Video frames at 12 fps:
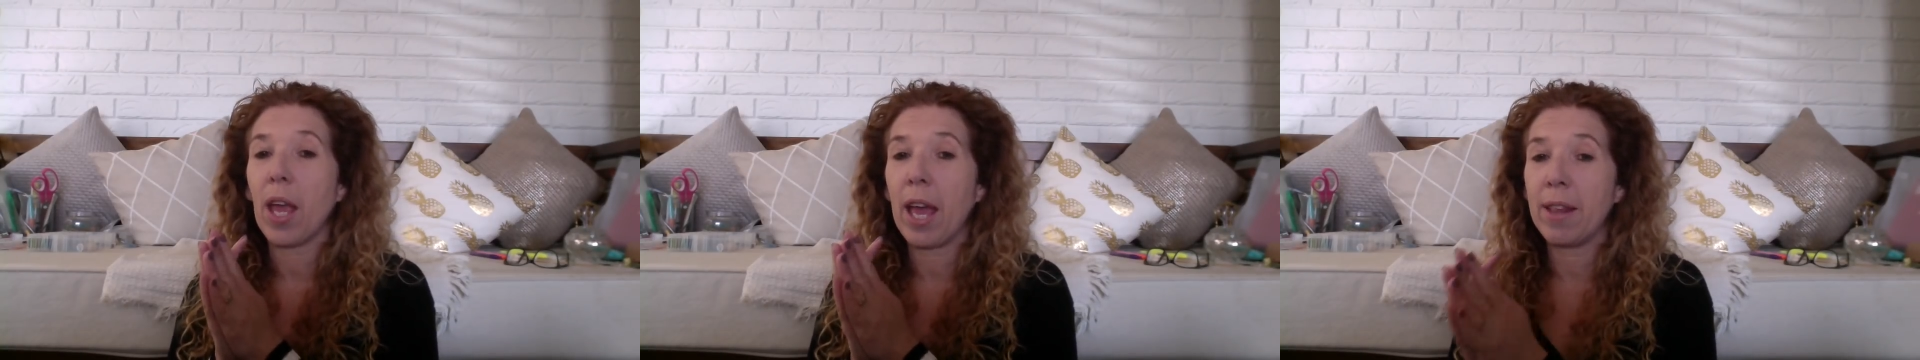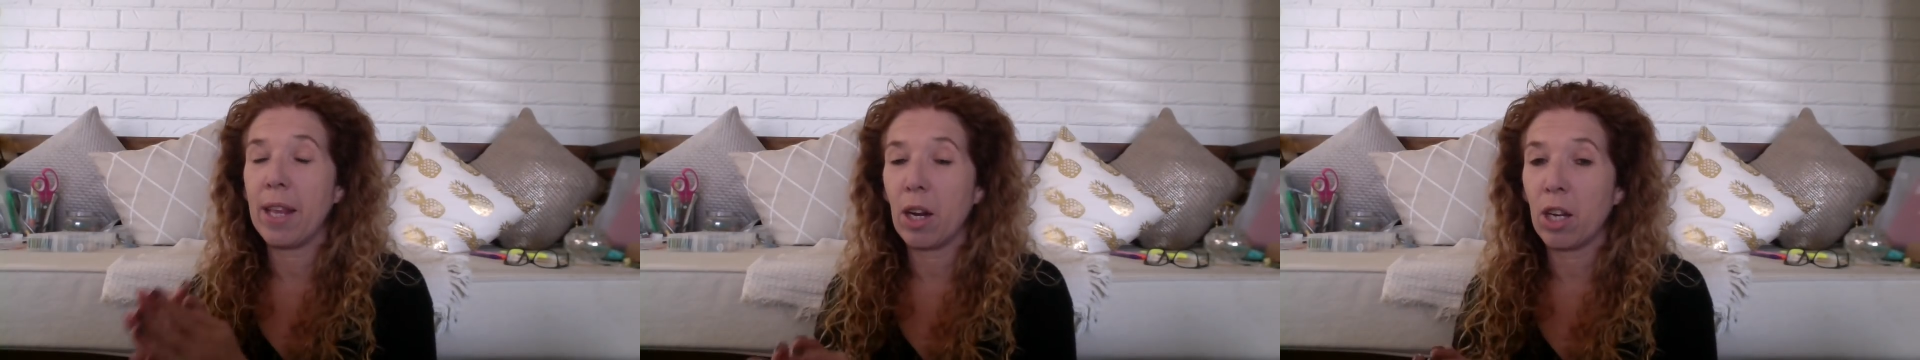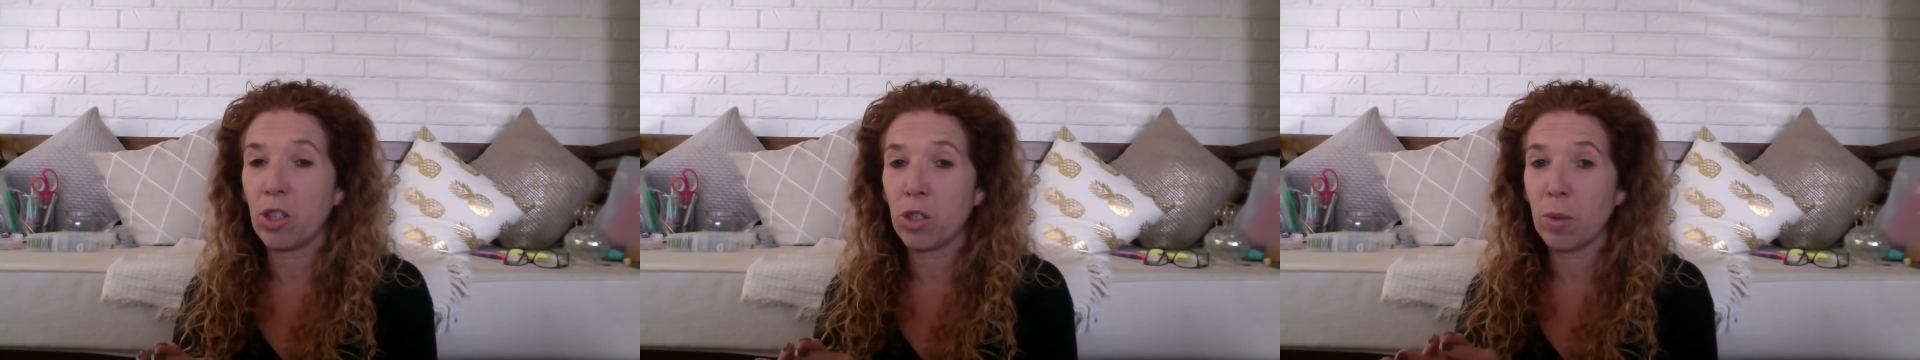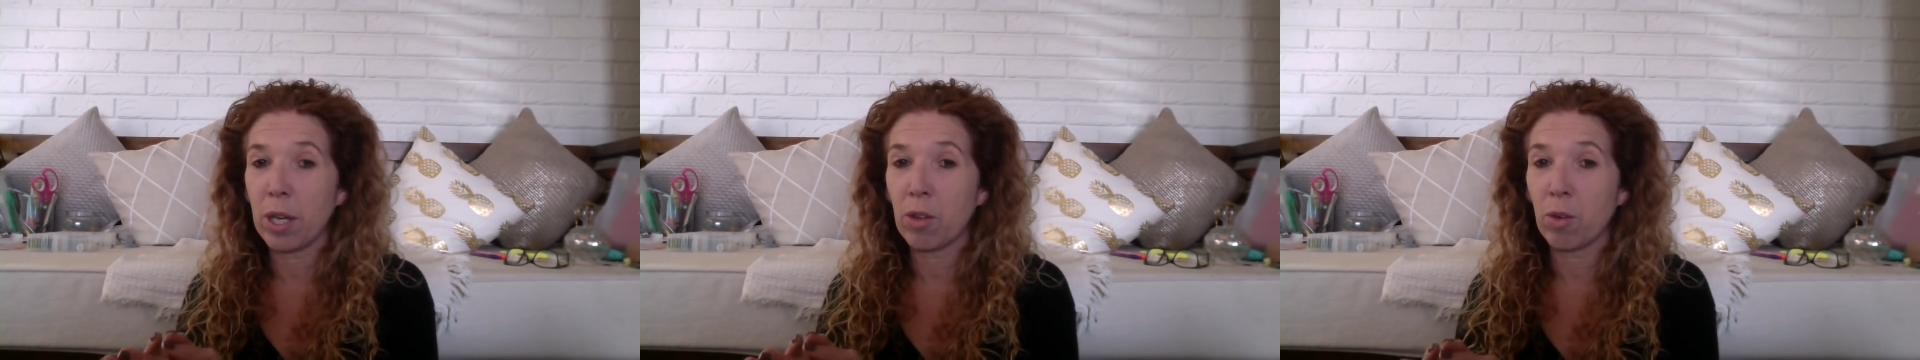and then I
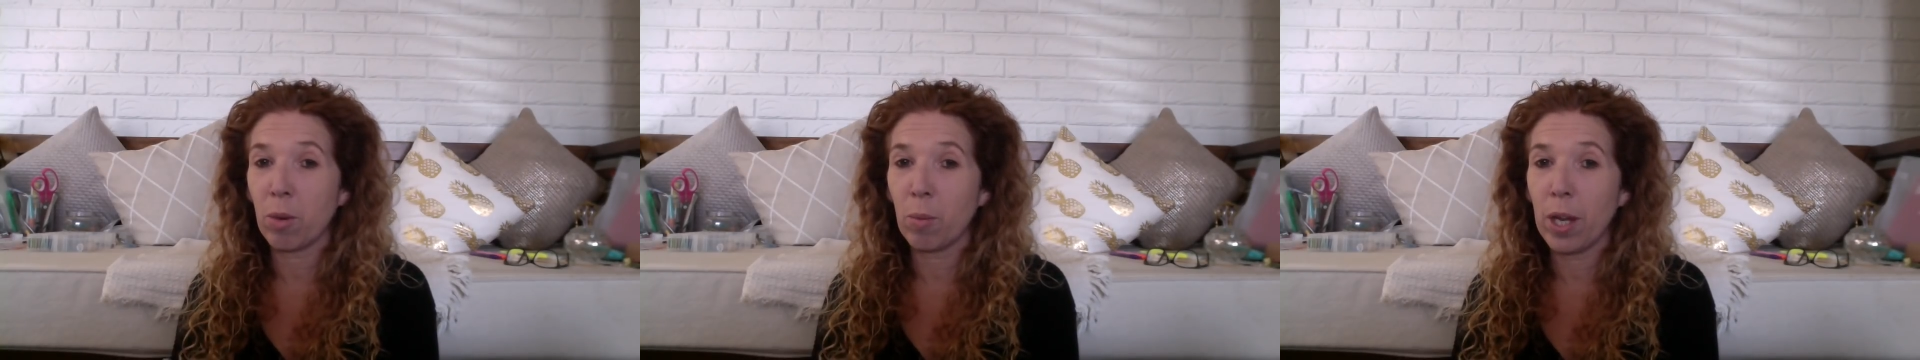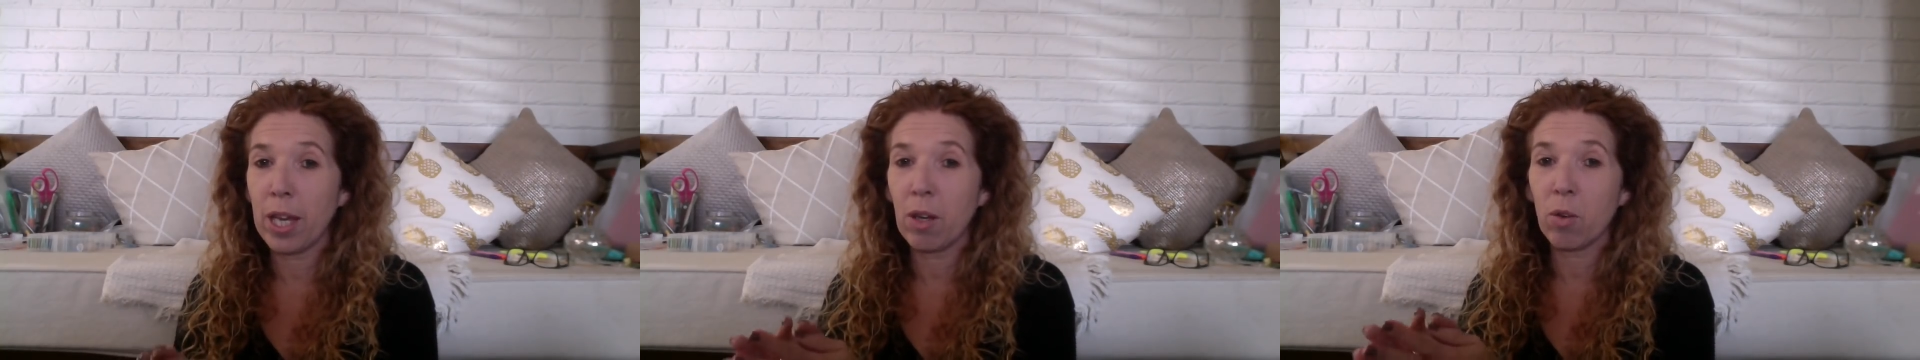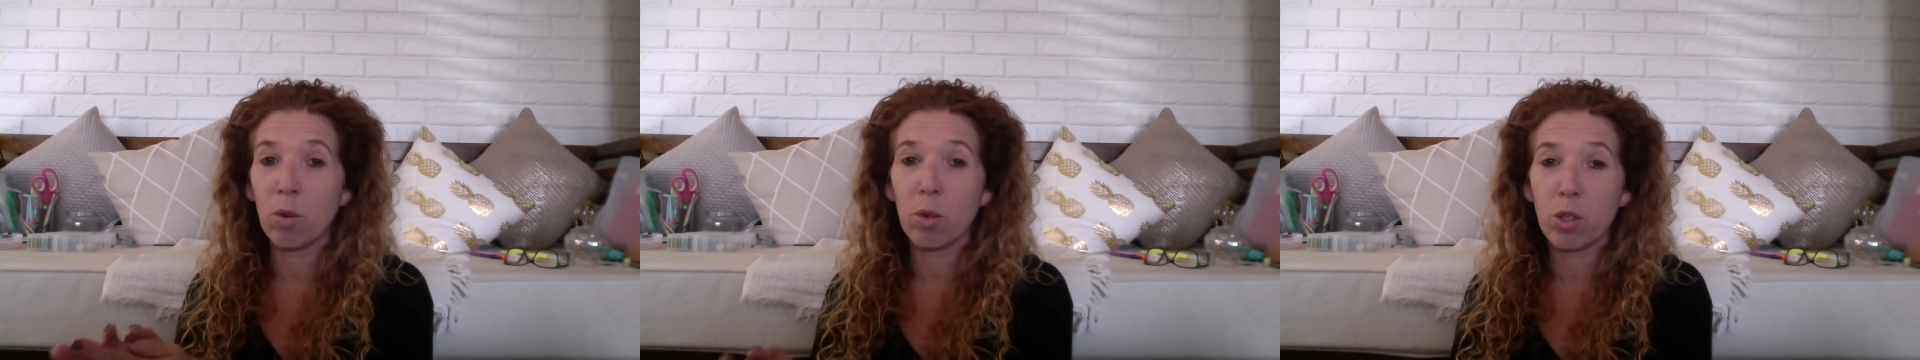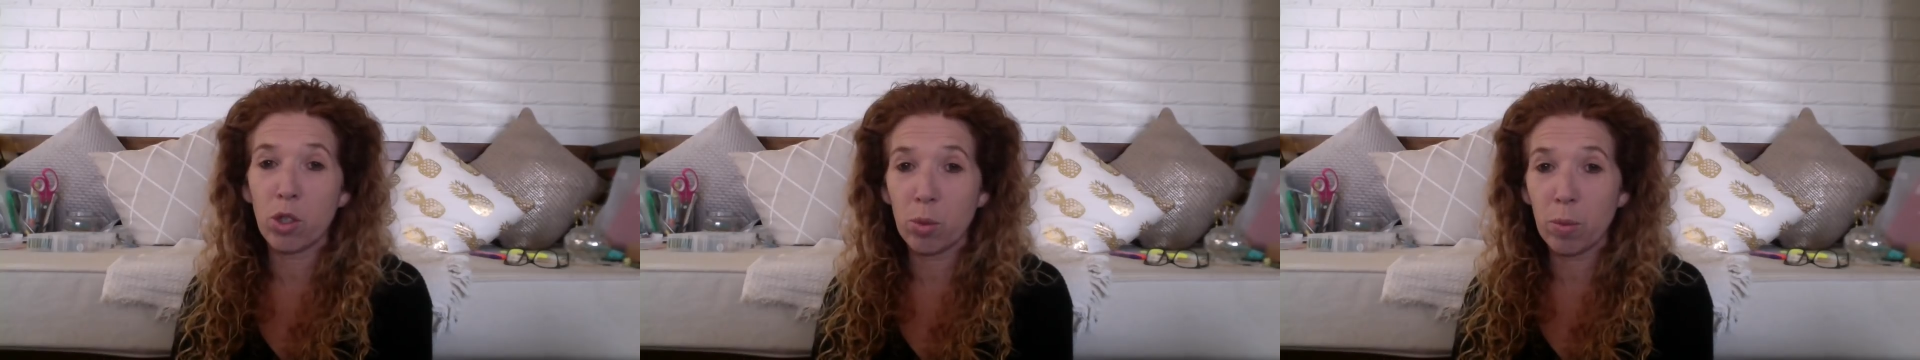do either a week or
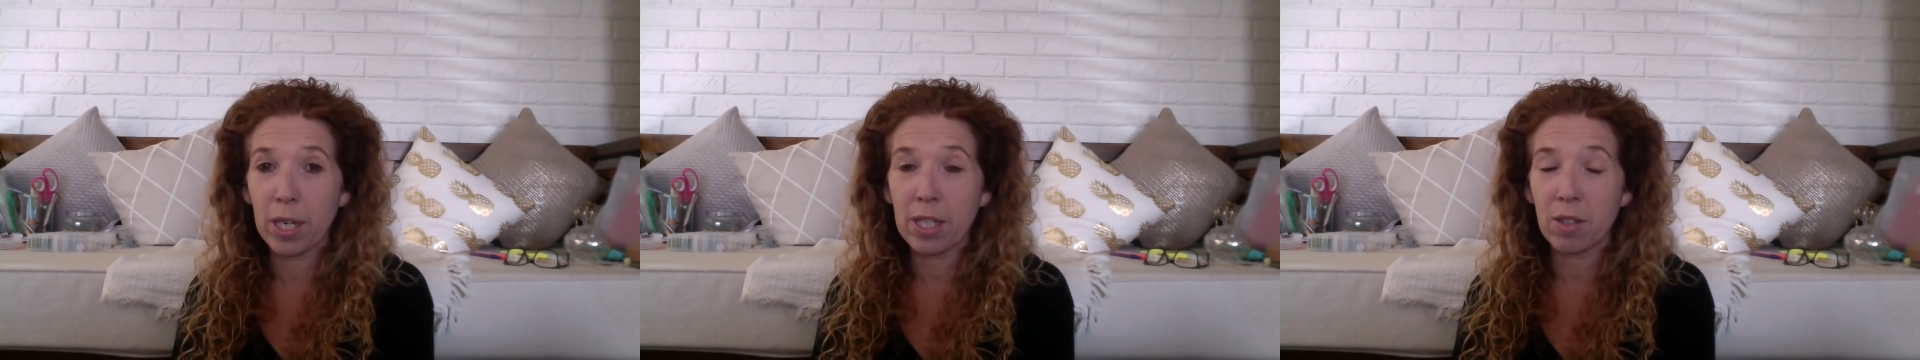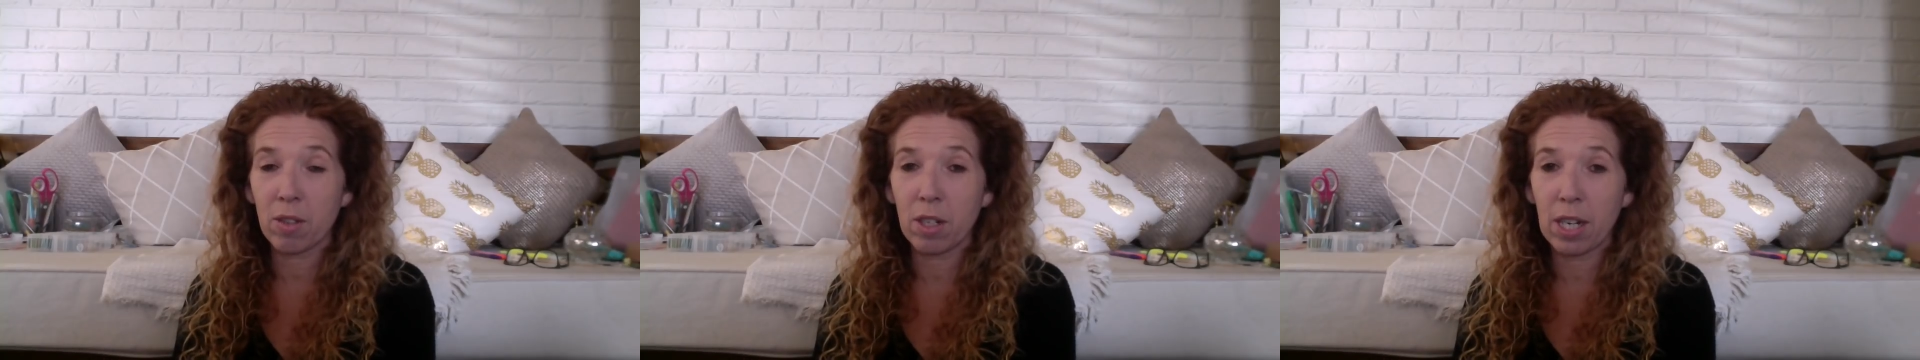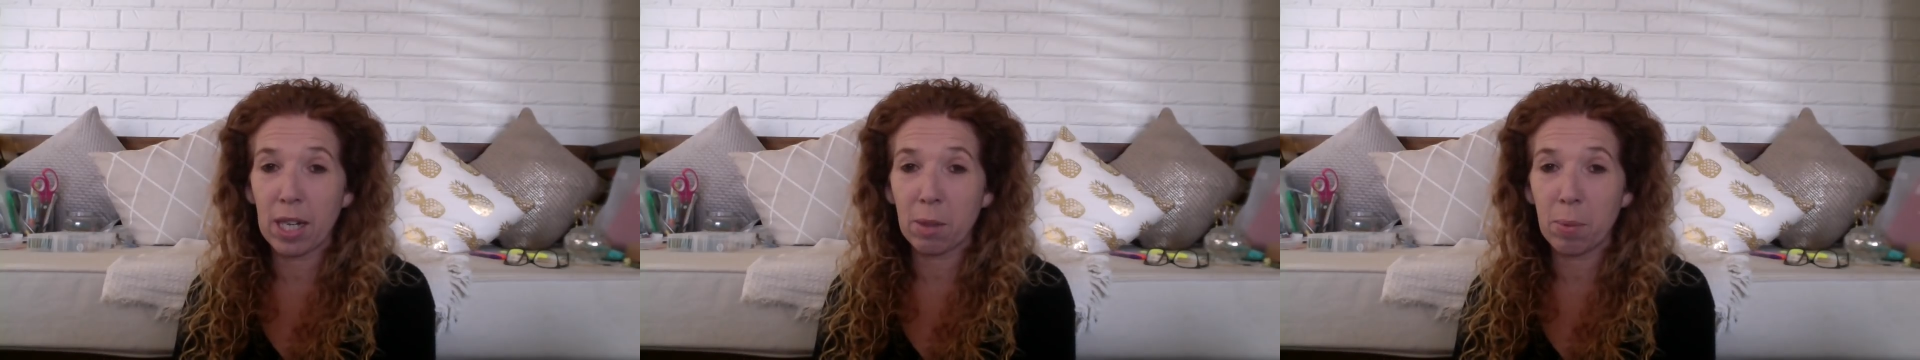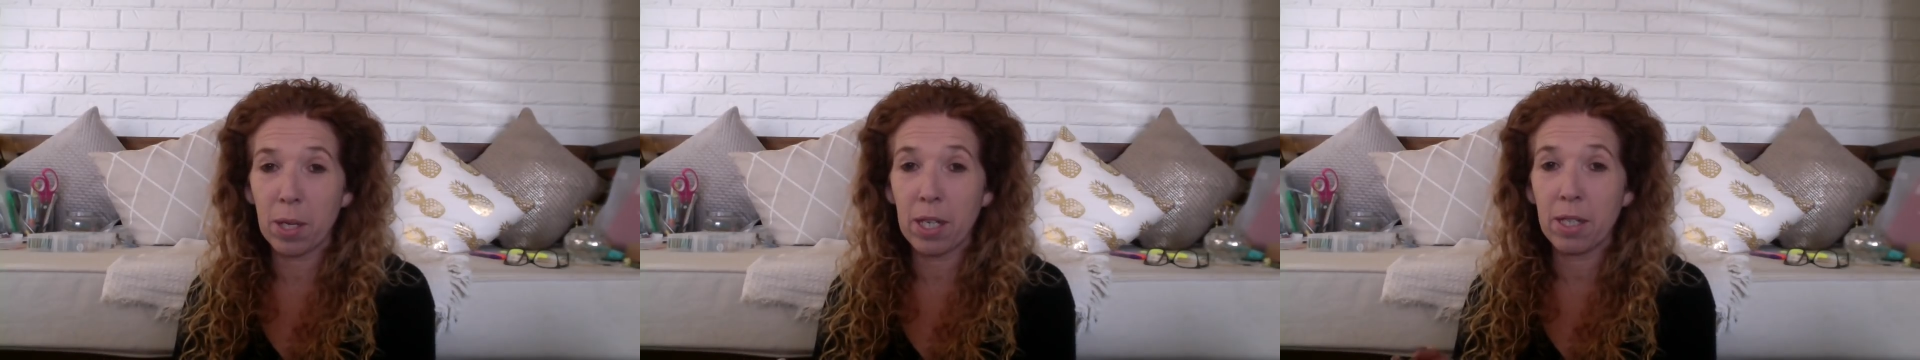2 weeks on another
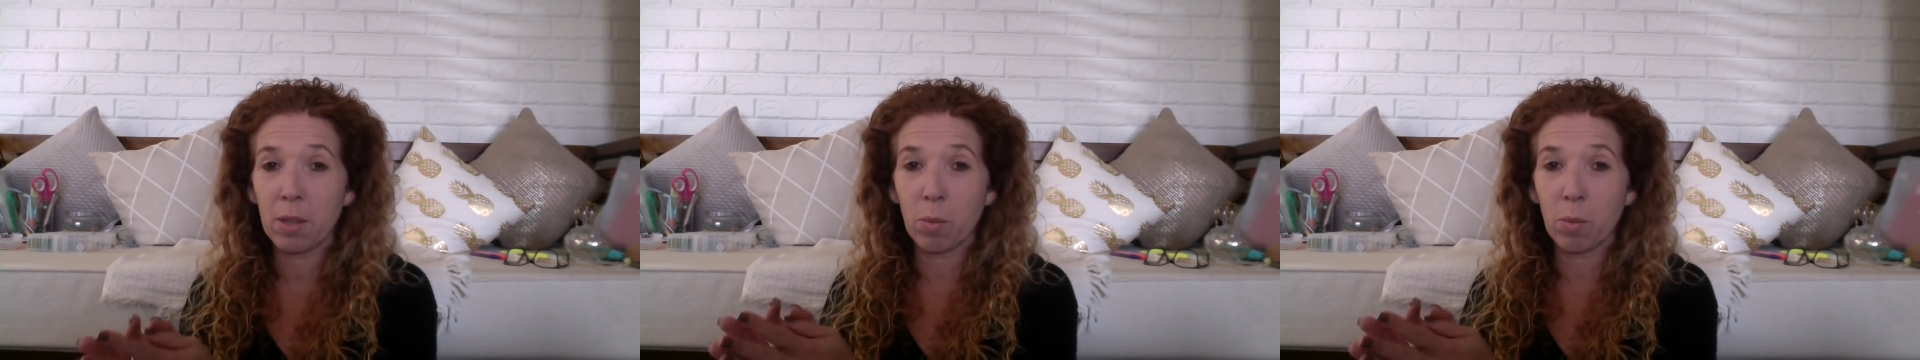piece,